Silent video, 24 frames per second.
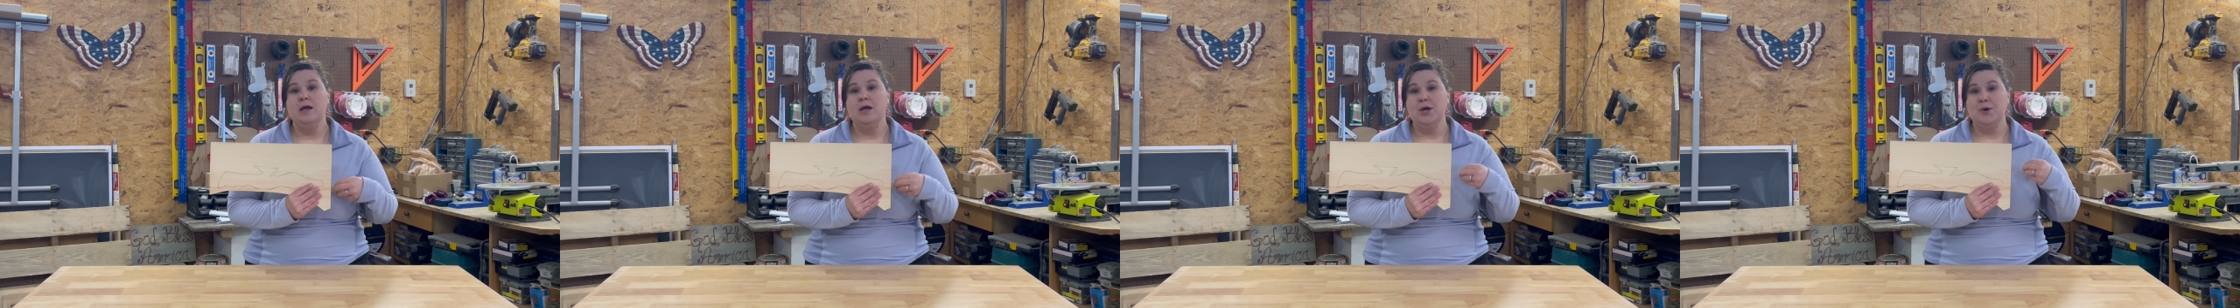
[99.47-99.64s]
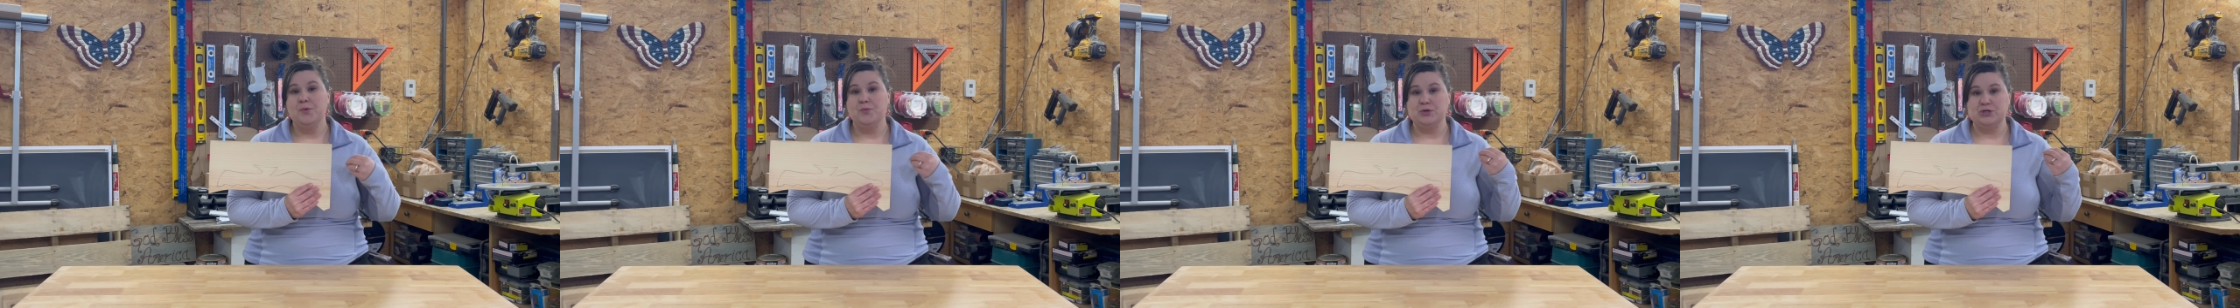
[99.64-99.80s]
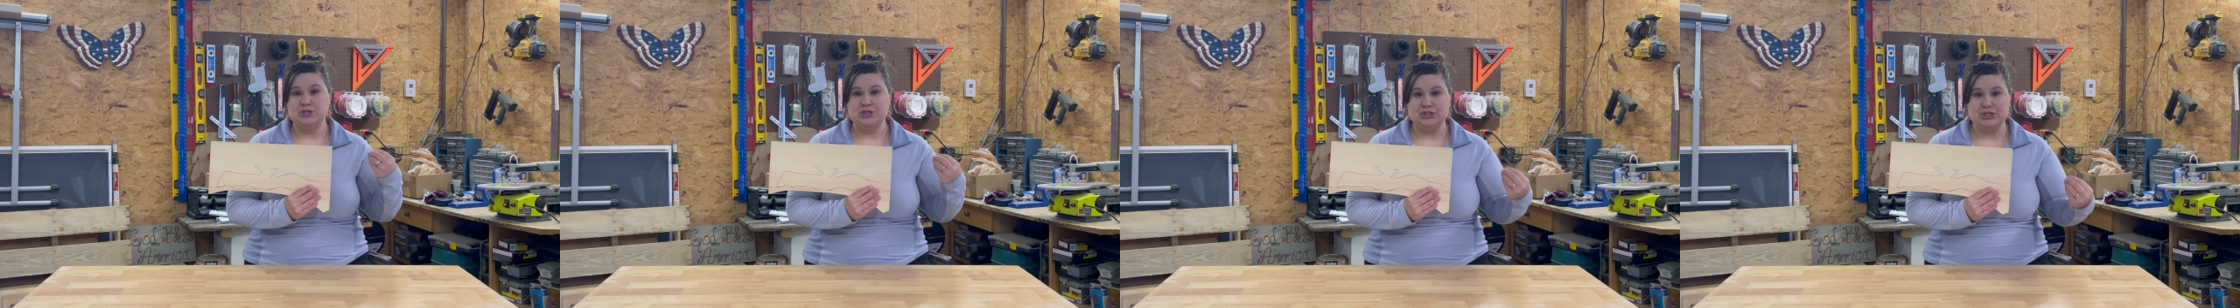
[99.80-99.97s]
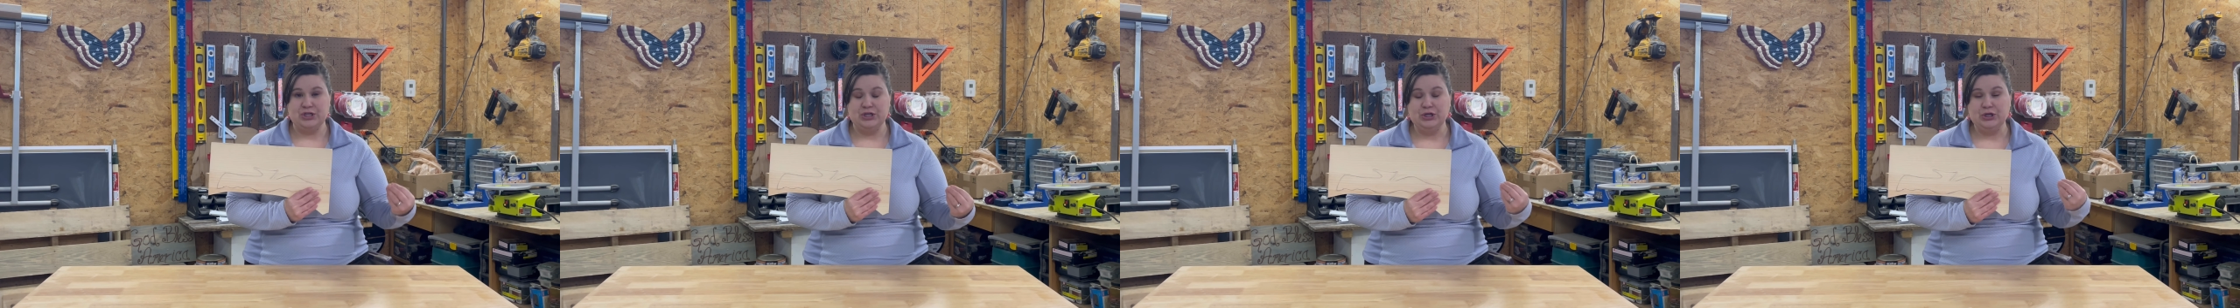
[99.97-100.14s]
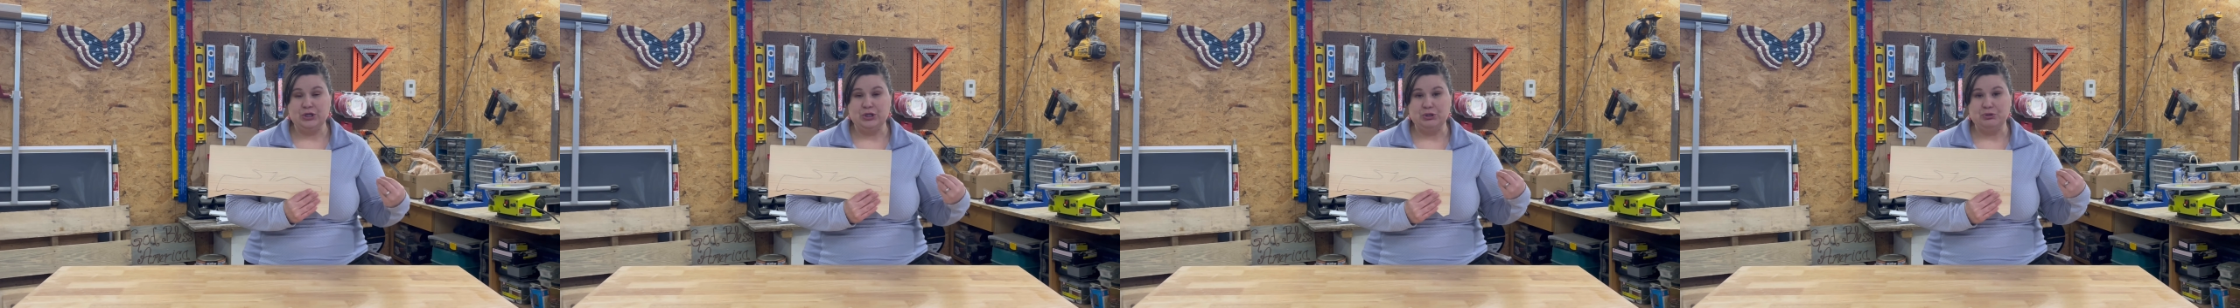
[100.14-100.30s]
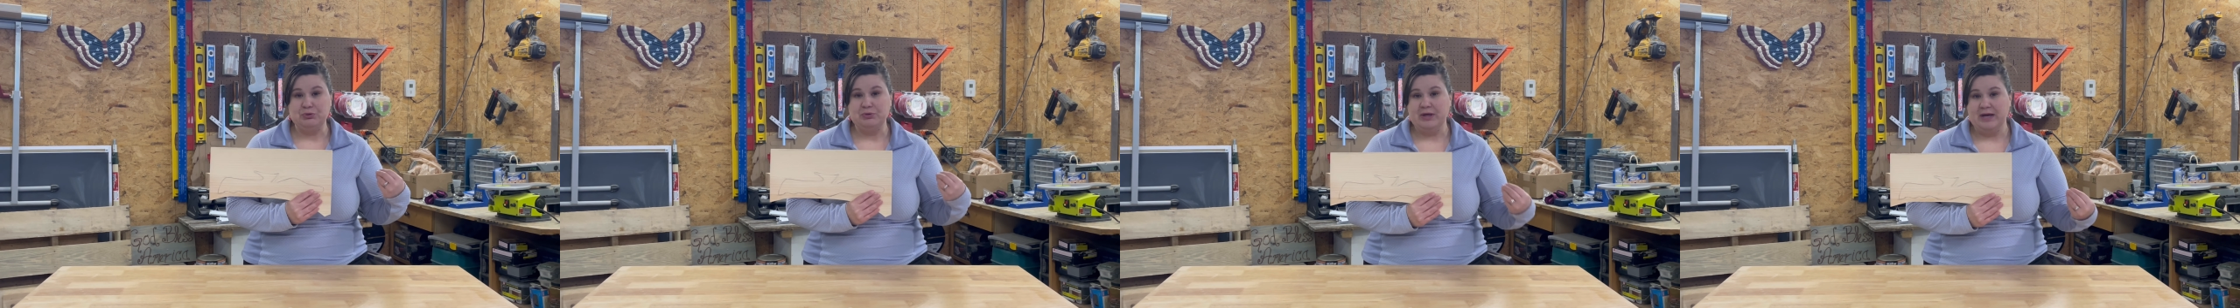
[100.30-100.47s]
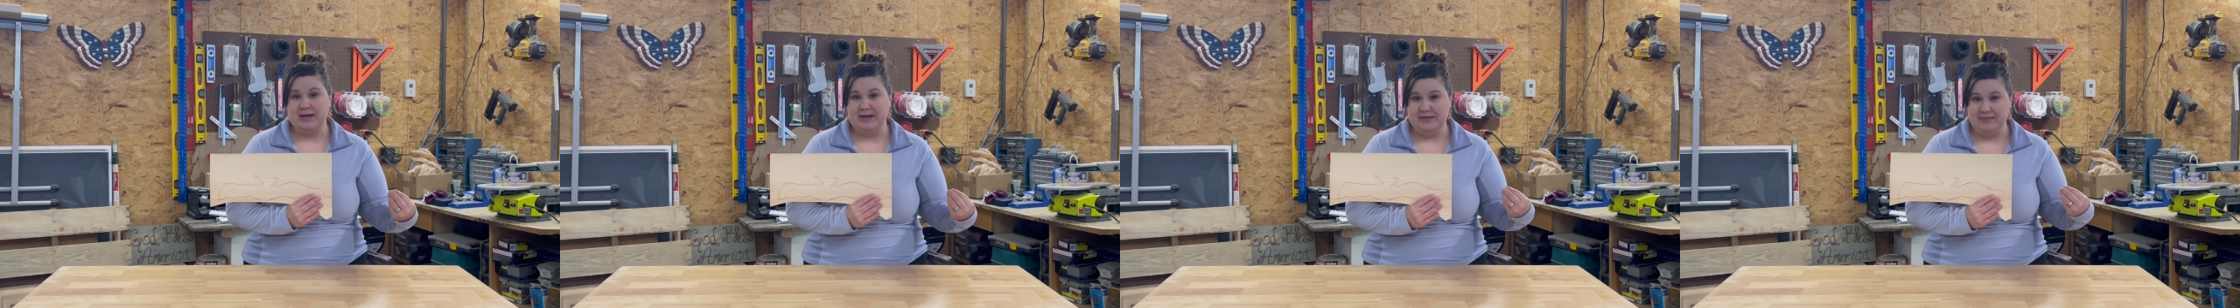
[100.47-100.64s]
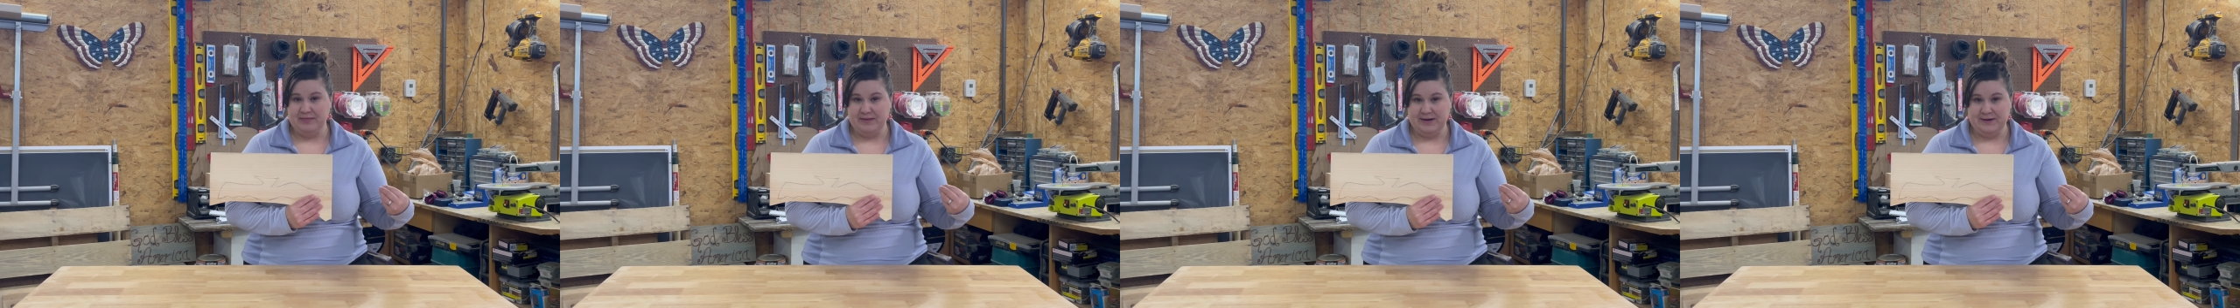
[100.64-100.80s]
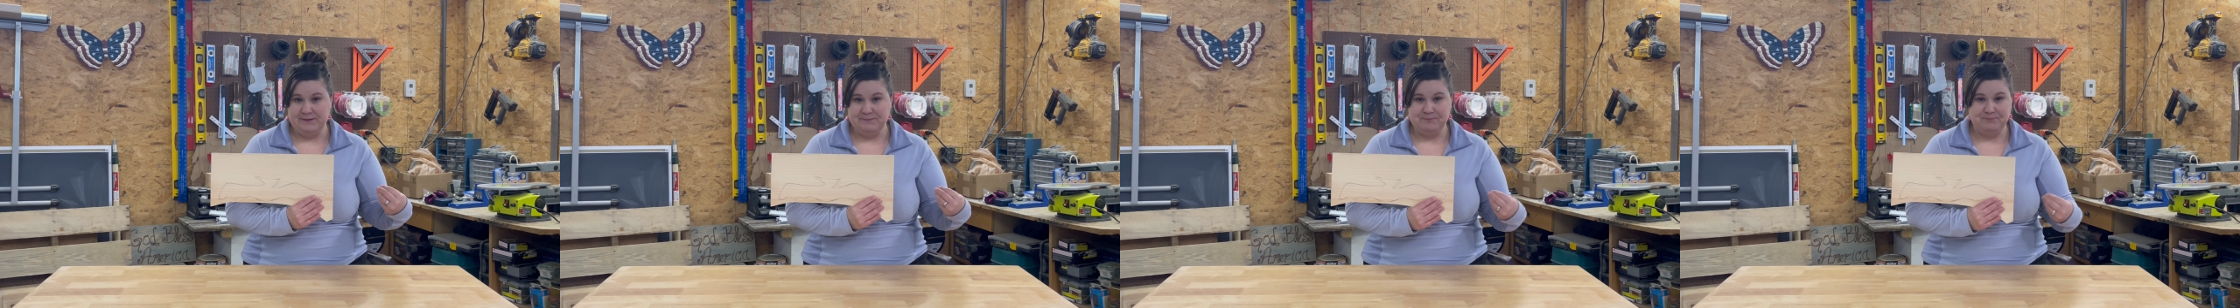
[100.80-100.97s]
And we're just gonna glue that in
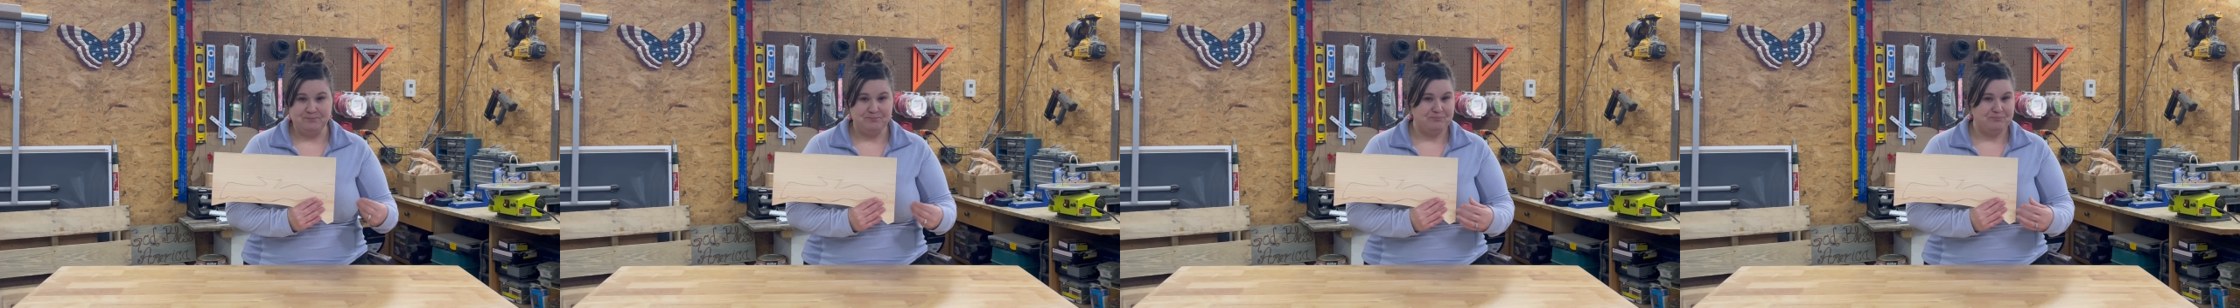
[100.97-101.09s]
there.